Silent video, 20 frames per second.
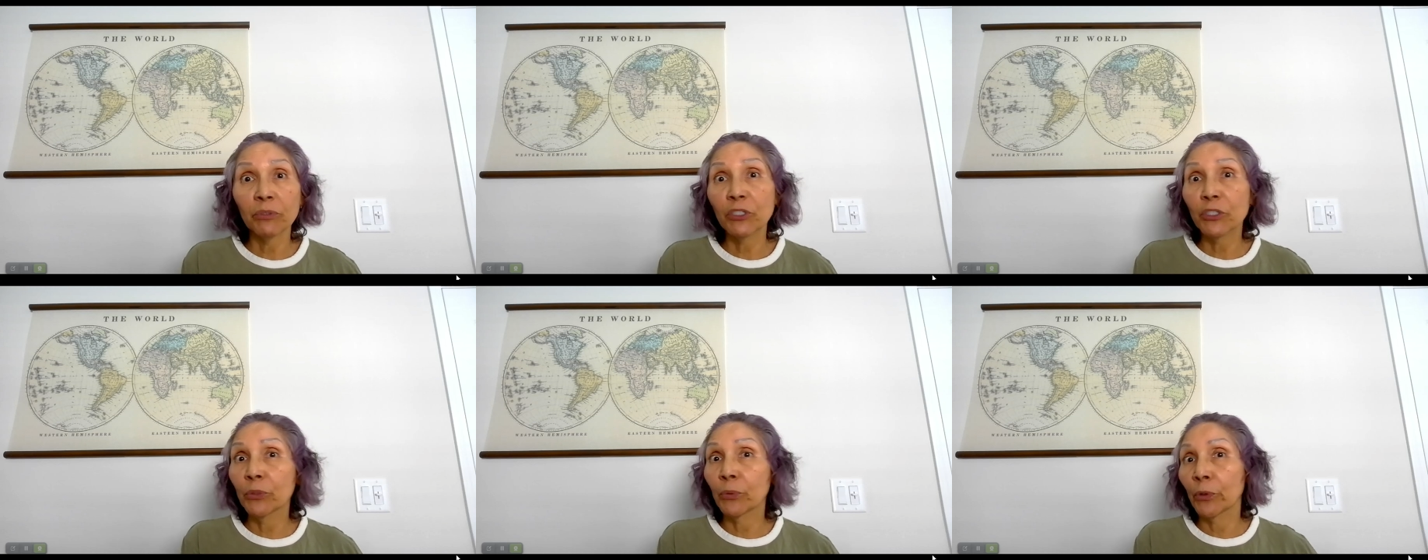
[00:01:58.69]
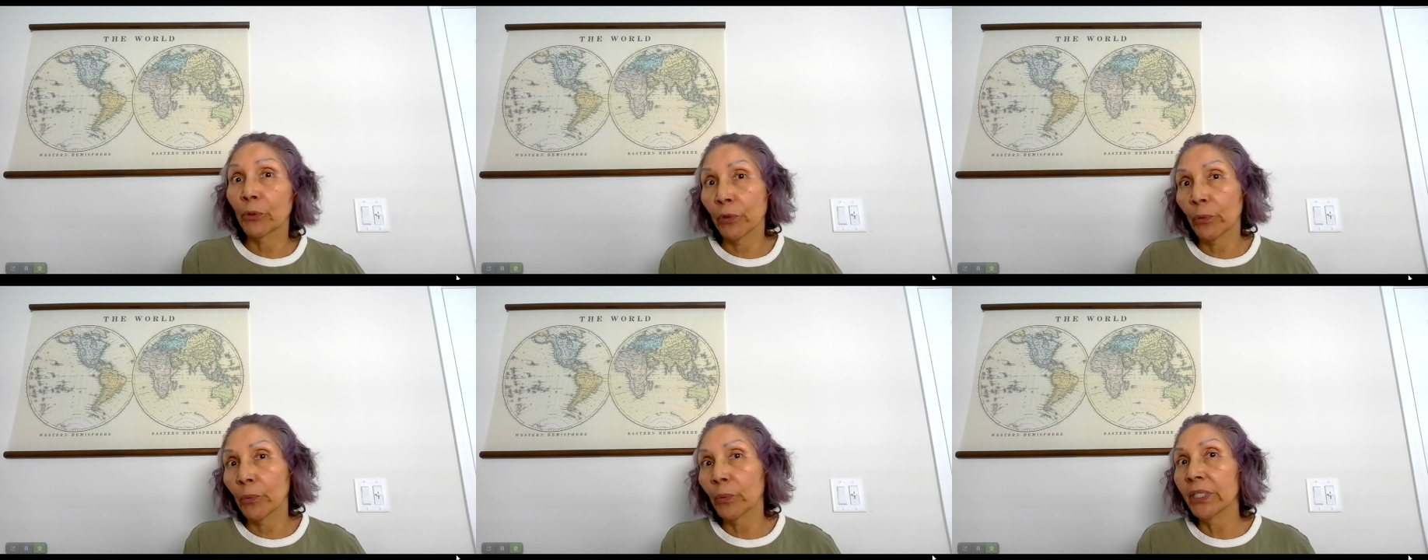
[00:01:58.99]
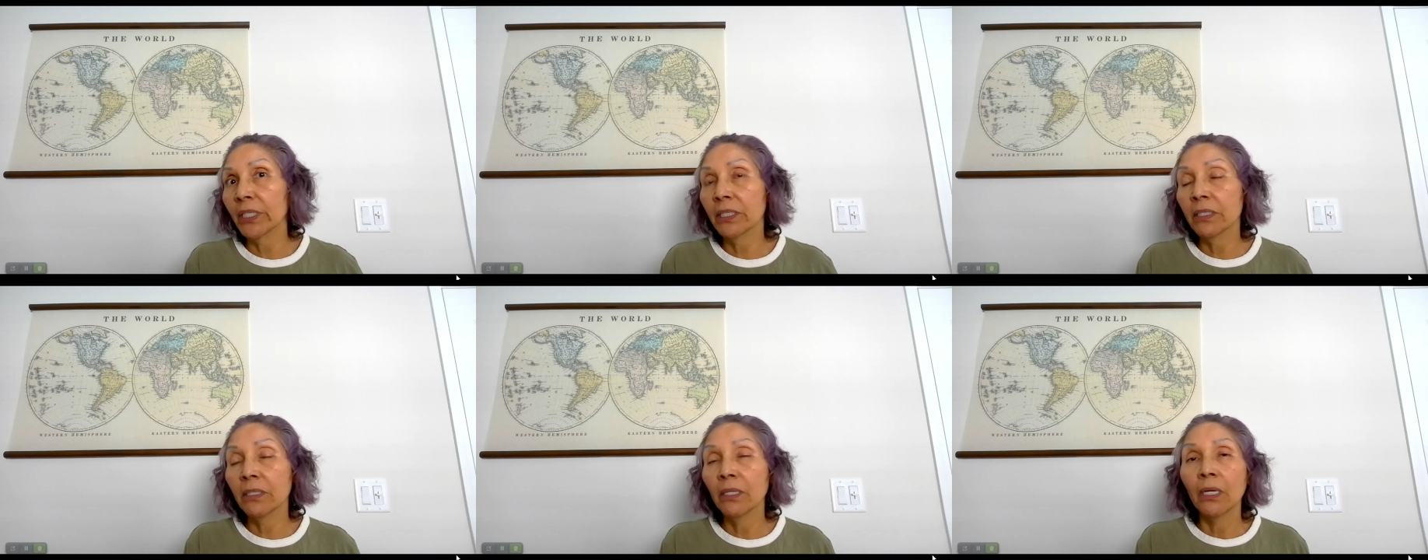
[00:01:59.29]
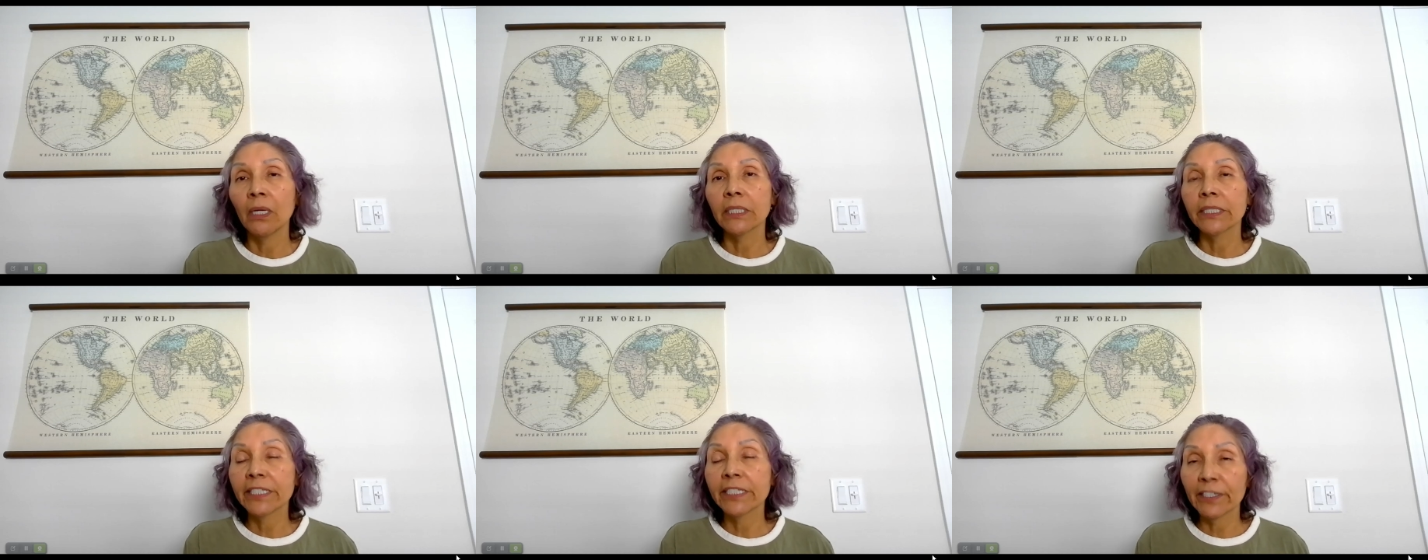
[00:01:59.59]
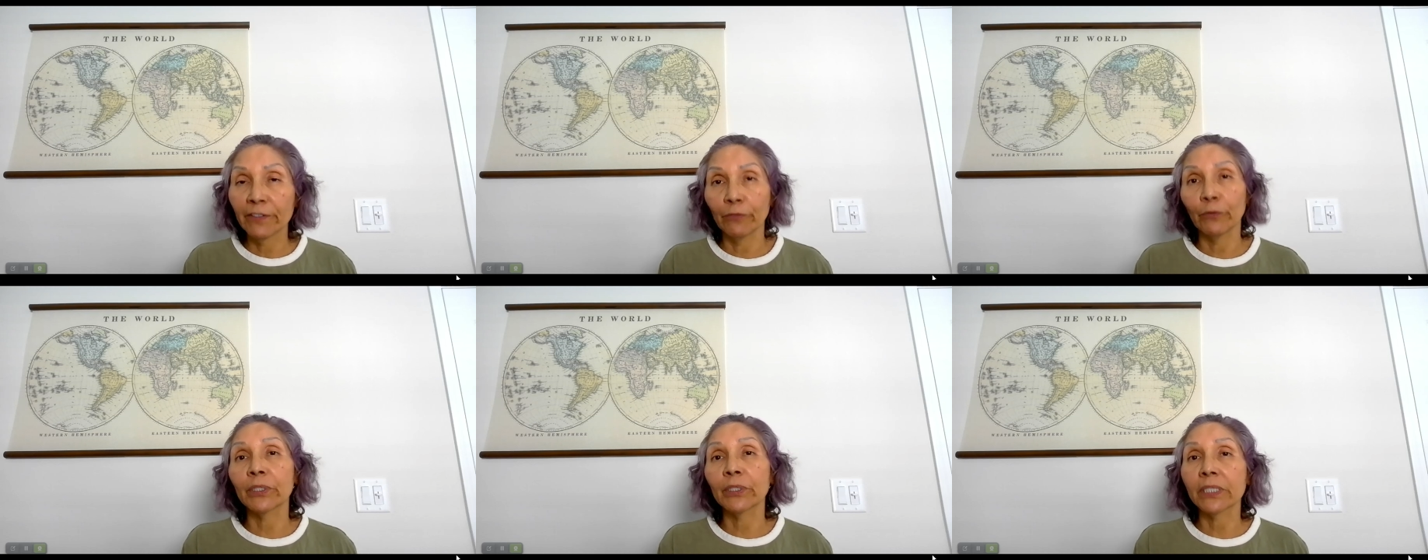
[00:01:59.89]
two or three
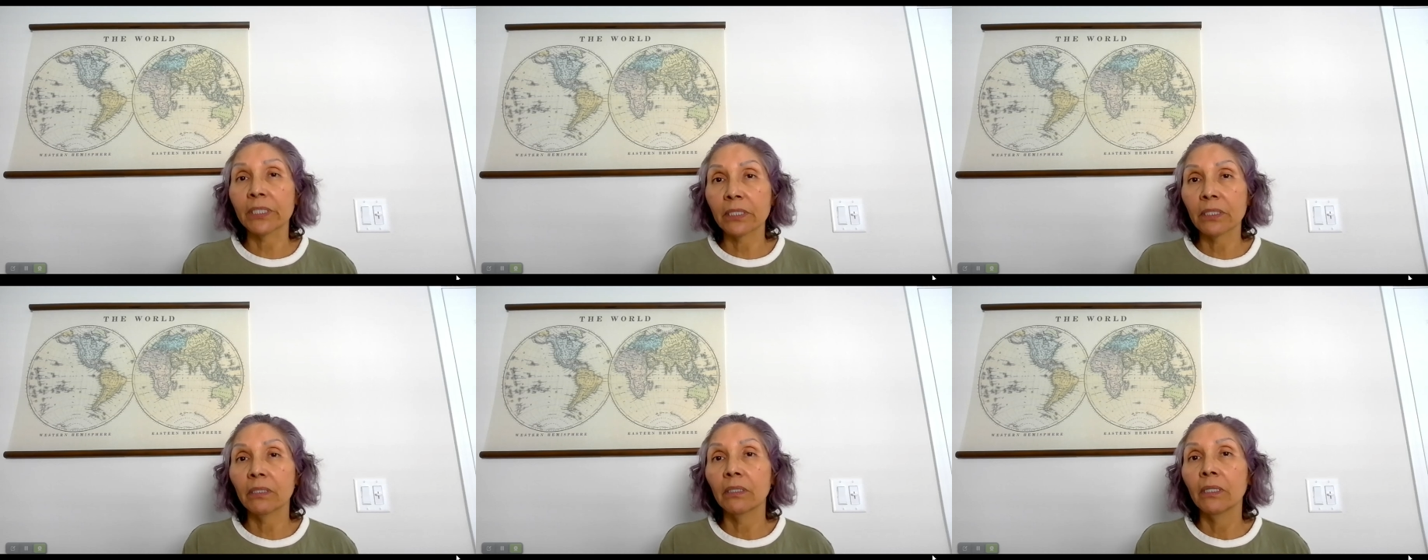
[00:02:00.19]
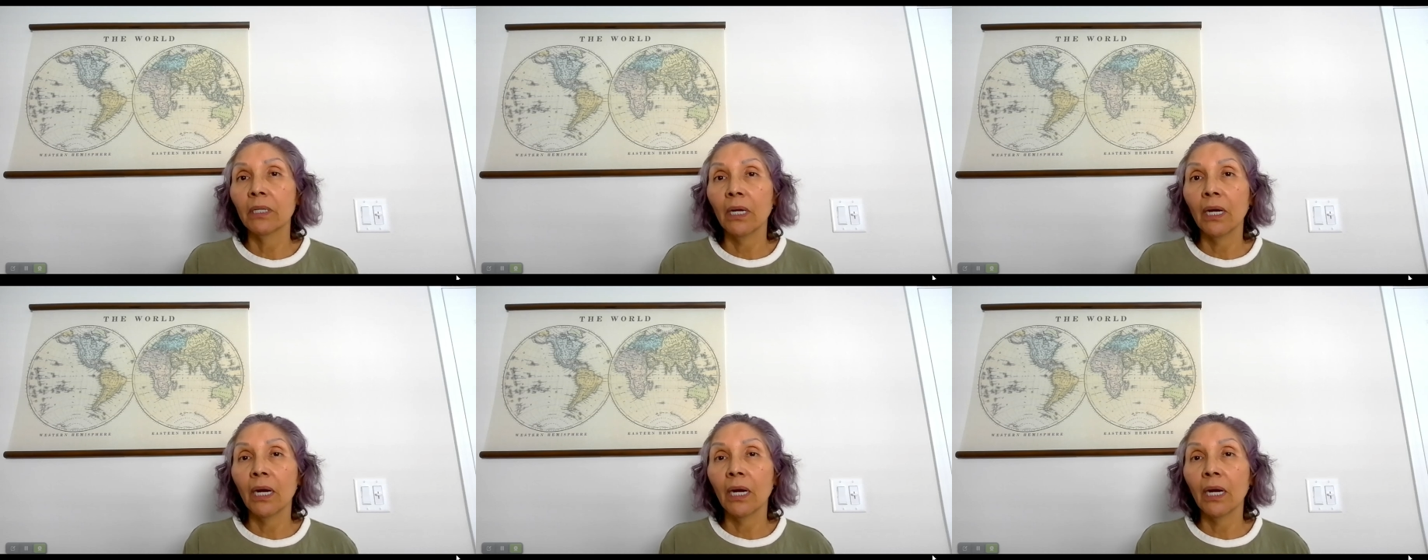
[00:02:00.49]
different